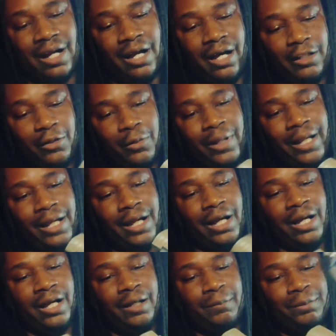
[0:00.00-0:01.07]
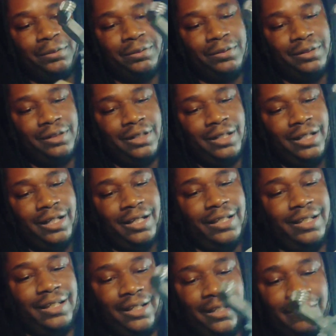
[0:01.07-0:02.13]
all the way up.
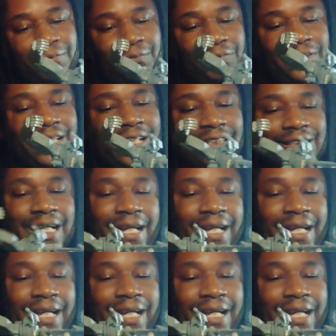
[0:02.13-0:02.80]
This